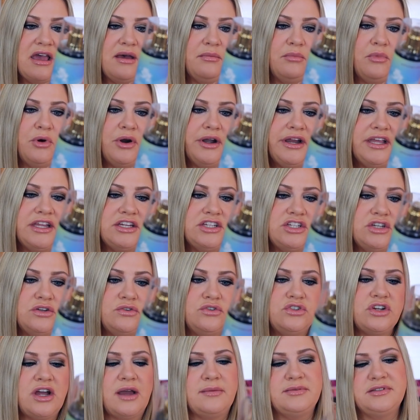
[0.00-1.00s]
morning
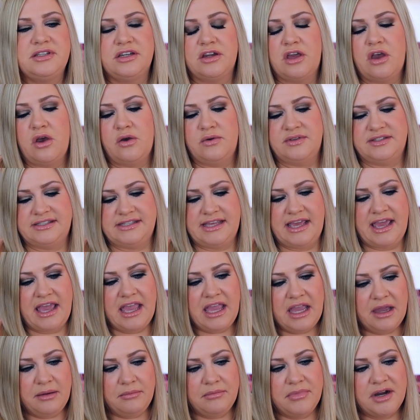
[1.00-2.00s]
dewdrops, and cozy
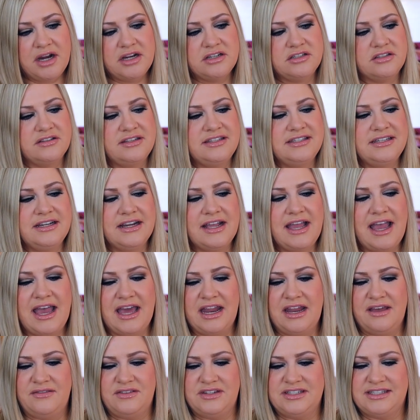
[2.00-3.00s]
amber. So these are
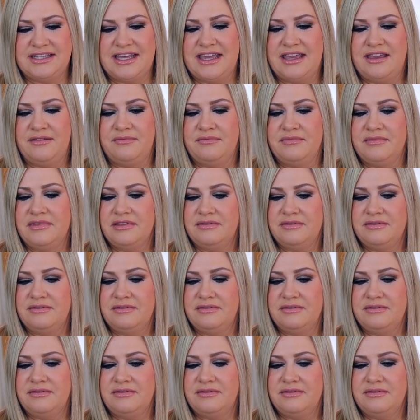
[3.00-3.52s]
kind of just like